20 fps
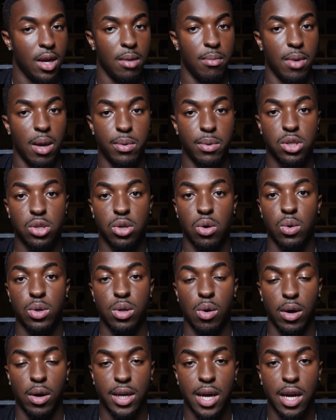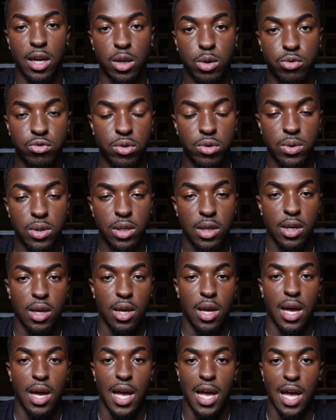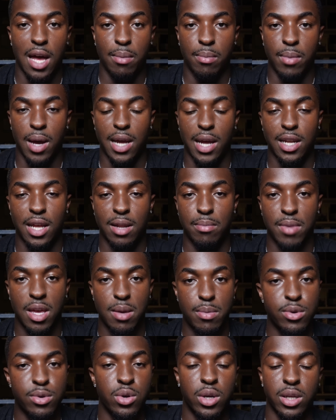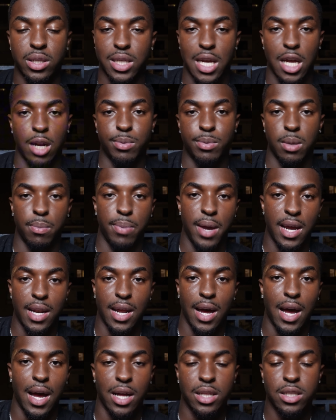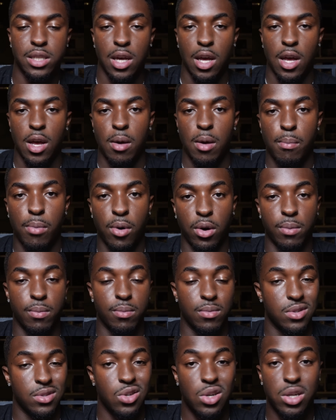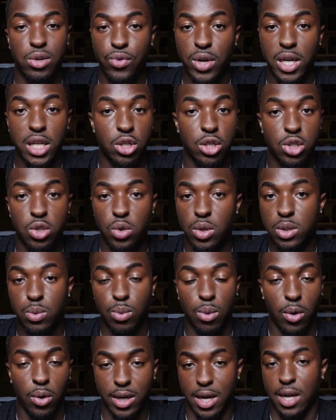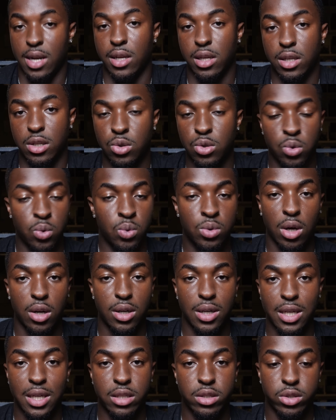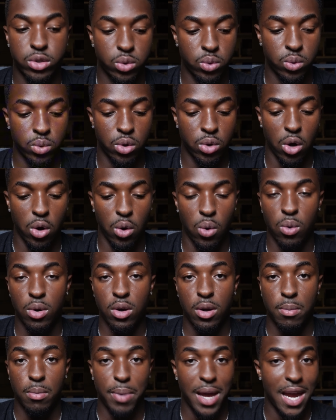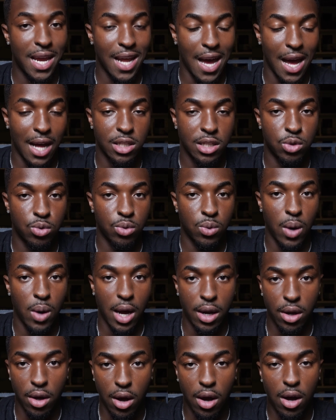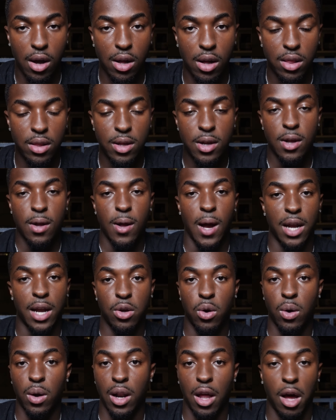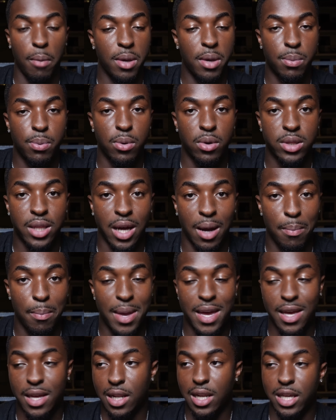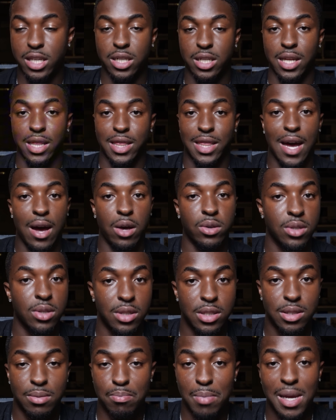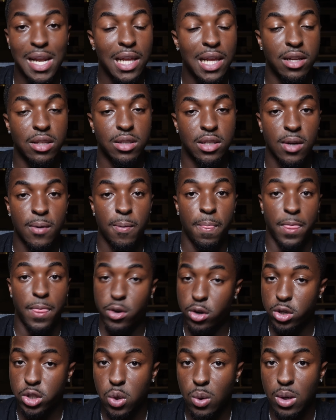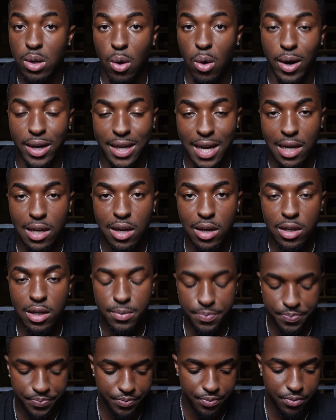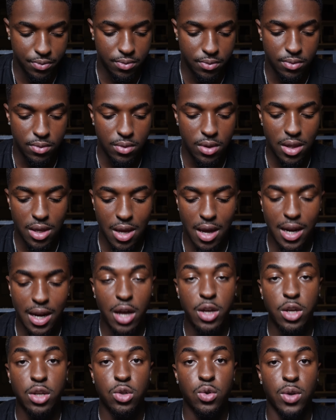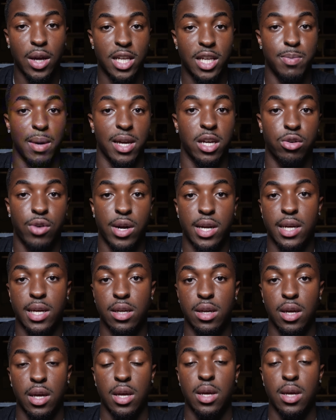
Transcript: maybe to go the organic route, and then maybe you can scale up to paid ads, but you can really just do this with organic. You do not need to go paid ads route at all. I know a lot of people that make literally thousands, millions just doing it organically. And how you can do that is by creating